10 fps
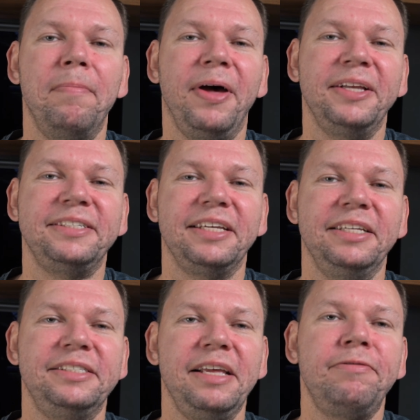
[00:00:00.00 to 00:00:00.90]
but
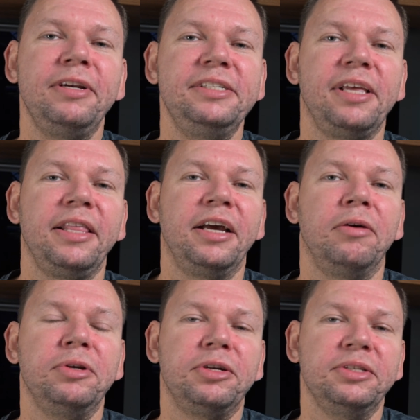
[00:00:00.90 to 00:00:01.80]
it's definitely something I
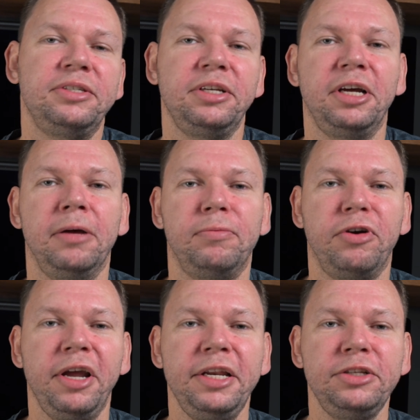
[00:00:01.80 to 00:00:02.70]
would consider
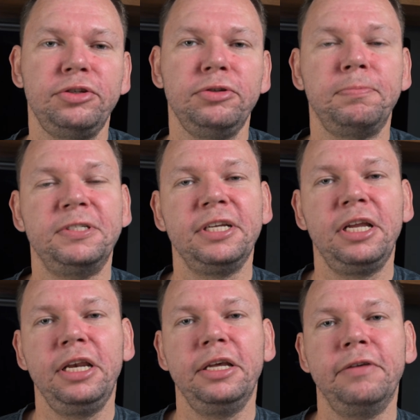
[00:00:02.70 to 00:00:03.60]
upgrading to,
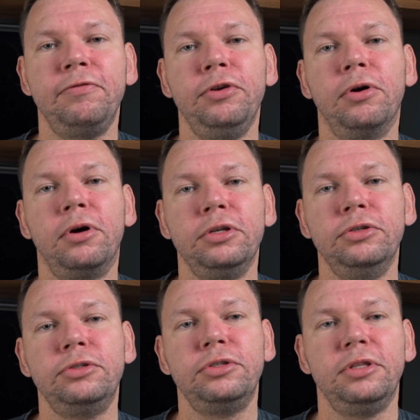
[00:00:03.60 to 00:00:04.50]
particularly if you are
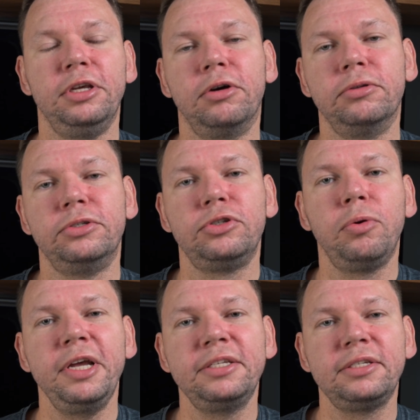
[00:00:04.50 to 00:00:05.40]
used to the old
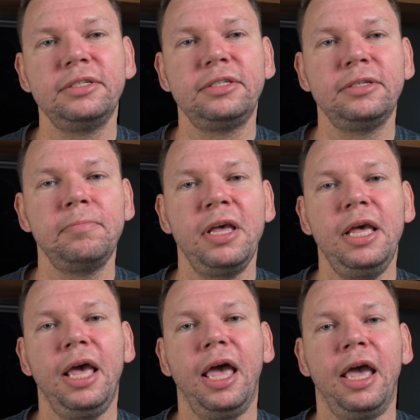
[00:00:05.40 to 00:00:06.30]
square system
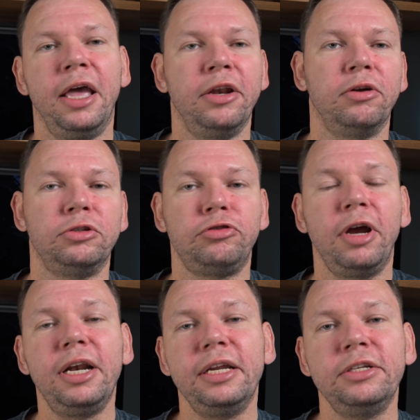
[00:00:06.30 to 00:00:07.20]
and are
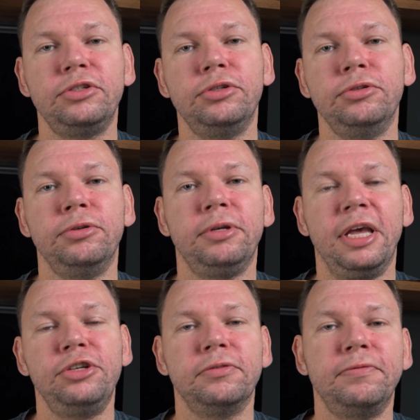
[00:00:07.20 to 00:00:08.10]
struggling to
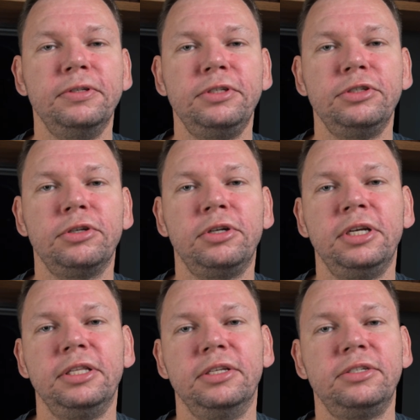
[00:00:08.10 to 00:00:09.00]
get your filters
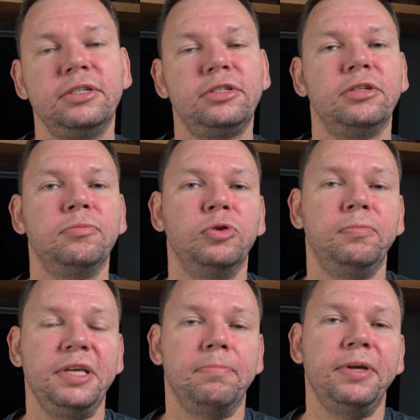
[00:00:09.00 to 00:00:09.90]
on. This system will
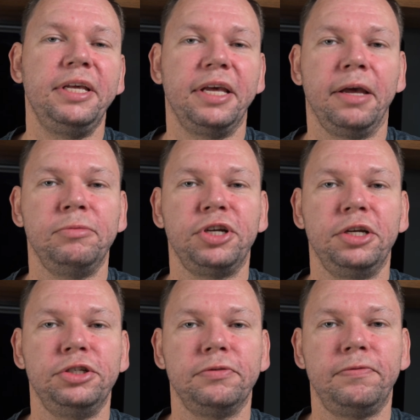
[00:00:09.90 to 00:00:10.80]
be a big game
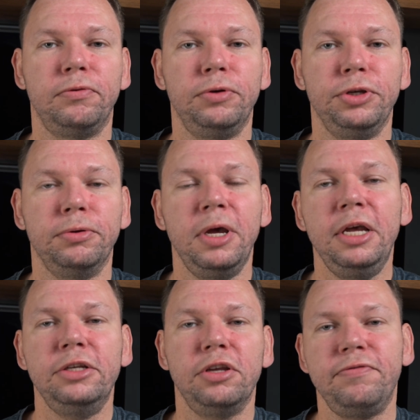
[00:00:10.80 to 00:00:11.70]
changer for you.
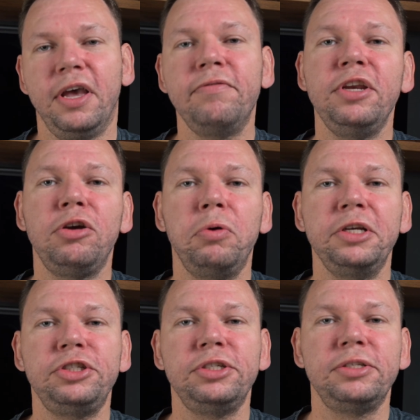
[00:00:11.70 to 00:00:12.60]
So if you have any
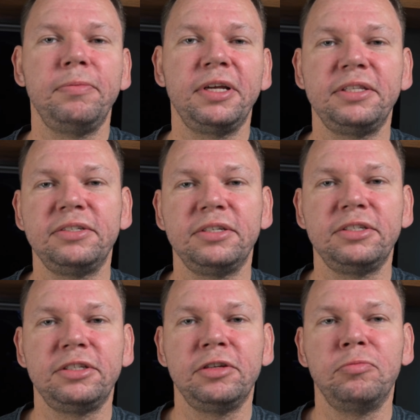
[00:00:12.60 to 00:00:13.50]
questions about the
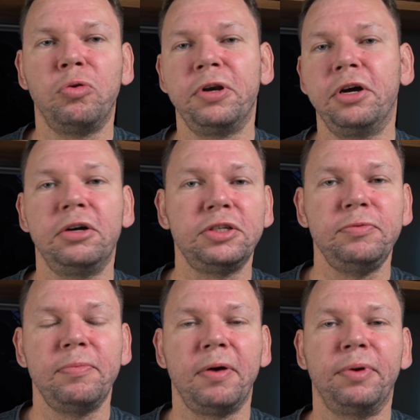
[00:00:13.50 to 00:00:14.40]
system or want to ask
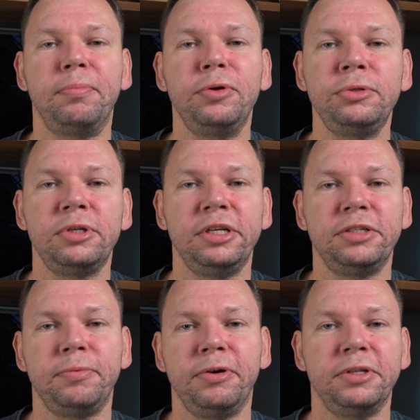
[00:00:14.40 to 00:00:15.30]
me about my personal
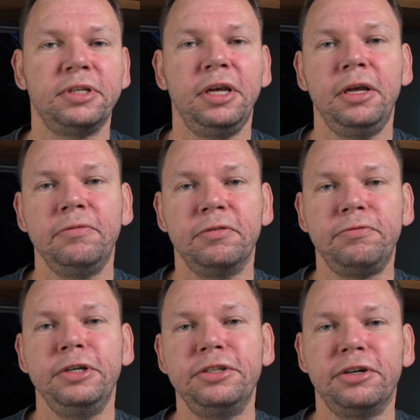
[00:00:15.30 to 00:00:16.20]
experience, feel
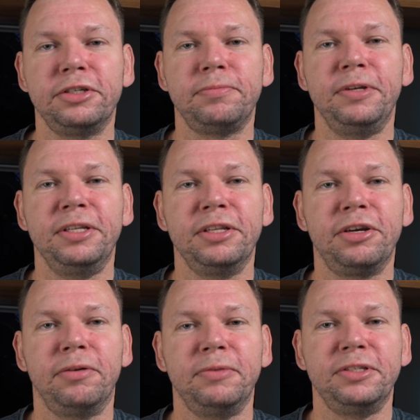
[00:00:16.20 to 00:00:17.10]
free to ask me in the
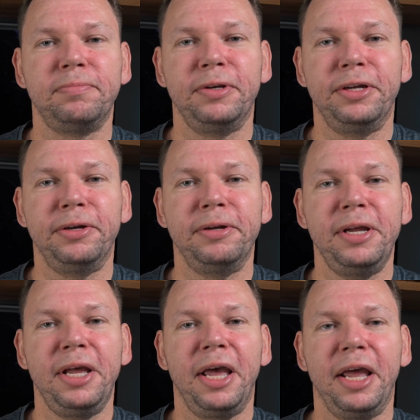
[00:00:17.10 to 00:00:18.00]
comments below
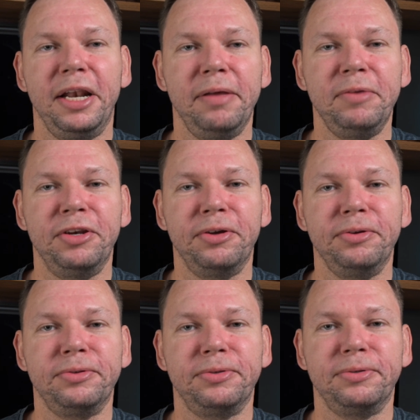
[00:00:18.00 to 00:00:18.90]
and let me know
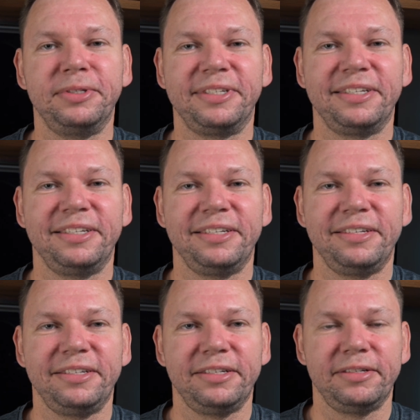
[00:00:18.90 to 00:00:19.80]
your thoughts.
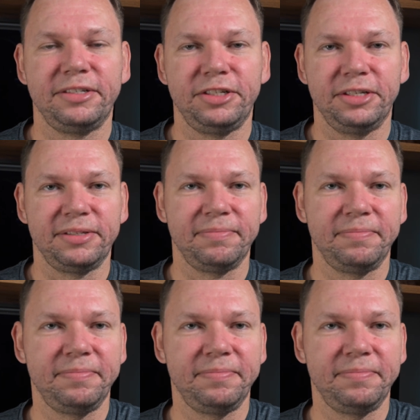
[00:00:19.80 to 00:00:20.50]
Cheers.